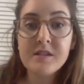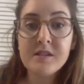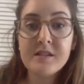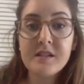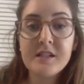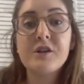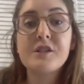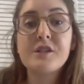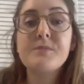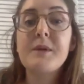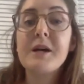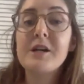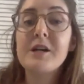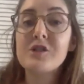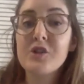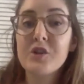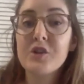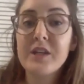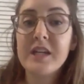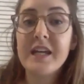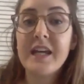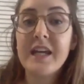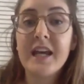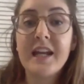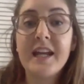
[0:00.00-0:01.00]
especially
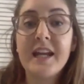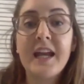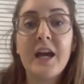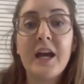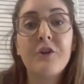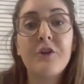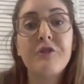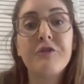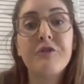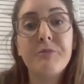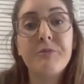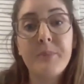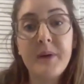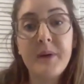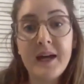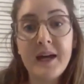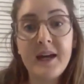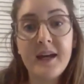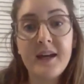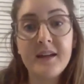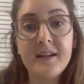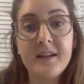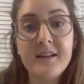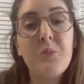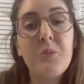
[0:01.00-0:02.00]
getting out of
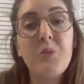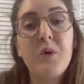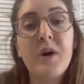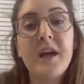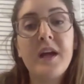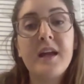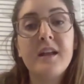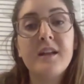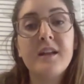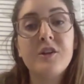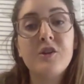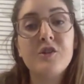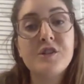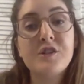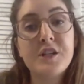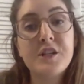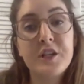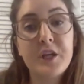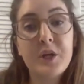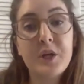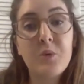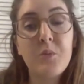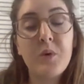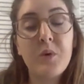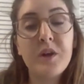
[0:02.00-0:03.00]
bed when you're
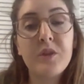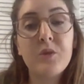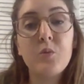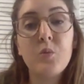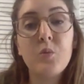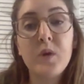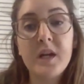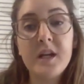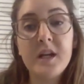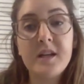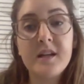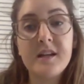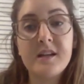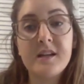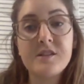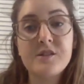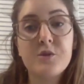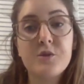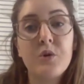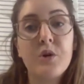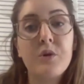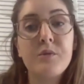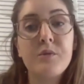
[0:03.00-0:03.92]
dealing with weakness or